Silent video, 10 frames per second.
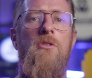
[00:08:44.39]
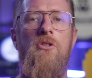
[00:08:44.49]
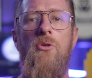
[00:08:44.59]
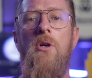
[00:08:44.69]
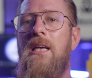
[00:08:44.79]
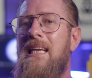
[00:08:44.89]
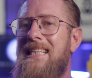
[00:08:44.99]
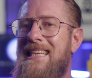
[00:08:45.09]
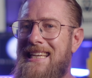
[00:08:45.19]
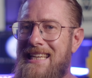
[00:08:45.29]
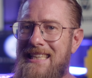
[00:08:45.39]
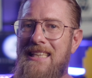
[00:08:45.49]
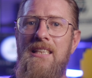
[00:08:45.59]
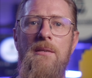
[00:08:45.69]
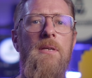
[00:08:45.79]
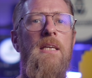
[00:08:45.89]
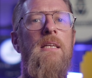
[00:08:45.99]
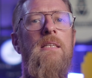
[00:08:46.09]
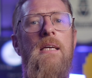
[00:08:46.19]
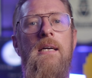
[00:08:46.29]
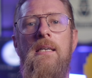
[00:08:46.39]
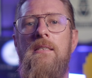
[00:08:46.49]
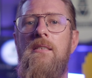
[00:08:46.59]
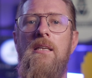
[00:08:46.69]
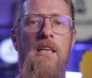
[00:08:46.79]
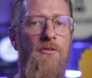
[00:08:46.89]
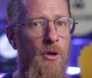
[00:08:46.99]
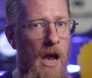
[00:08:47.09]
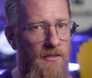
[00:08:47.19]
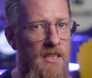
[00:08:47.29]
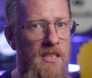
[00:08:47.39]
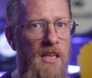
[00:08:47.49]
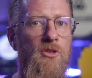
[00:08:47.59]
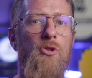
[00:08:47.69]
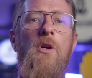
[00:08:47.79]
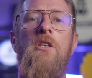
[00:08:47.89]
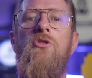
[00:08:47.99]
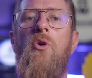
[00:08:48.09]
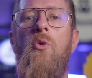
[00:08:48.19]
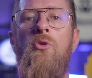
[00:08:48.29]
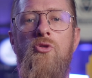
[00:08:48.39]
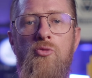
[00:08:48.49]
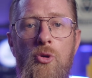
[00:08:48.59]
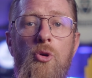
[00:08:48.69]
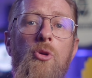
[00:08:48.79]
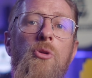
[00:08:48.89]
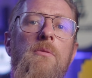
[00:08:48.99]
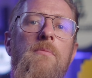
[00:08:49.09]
So it clearly means that if you have decided to create your own rule,